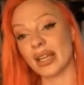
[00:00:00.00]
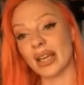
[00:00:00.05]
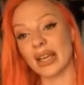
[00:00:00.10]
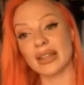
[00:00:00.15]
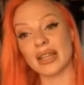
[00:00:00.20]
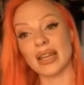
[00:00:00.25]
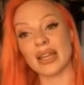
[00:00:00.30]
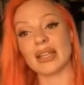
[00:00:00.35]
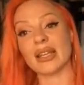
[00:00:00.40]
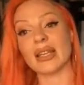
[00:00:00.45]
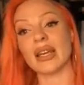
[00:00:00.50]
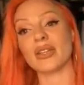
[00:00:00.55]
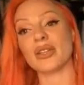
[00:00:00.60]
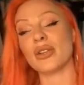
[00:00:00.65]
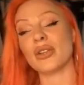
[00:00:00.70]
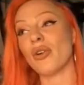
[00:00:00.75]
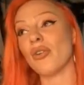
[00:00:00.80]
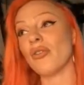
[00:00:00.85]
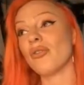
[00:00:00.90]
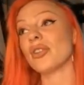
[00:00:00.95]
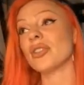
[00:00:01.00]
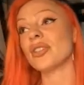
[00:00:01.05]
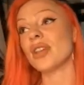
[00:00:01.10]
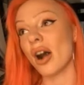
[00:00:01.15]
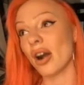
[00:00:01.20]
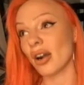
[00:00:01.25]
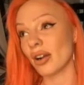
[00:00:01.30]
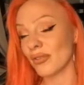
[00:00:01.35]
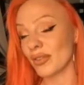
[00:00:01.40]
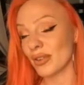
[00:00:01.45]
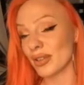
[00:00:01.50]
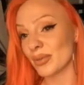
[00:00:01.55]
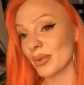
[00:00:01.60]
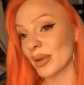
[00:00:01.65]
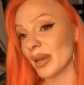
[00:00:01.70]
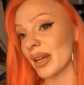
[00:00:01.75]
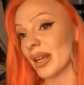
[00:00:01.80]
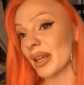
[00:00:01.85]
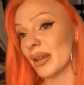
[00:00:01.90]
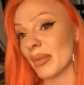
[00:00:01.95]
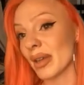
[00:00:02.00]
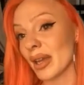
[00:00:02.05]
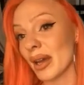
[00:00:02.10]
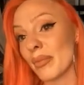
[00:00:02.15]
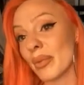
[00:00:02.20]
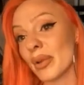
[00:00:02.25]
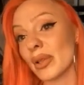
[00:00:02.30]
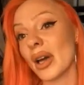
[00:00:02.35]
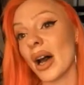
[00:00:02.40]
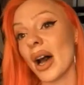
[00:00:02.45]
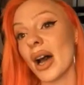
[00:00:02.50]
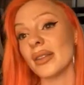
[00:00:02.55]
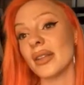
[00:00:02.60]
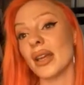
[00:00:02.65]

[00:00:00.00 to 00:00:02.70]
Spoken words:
And then, photographers were hitting me up a lot.